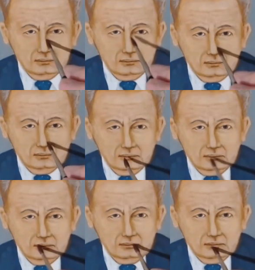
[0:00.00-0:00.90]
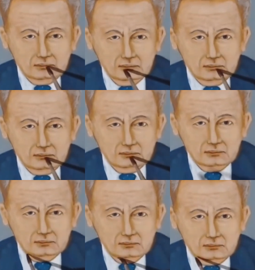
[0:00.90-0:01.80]
And there we
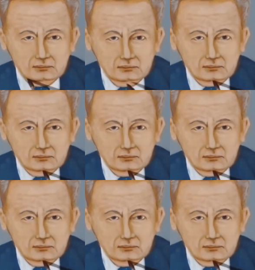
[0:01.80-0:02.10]
have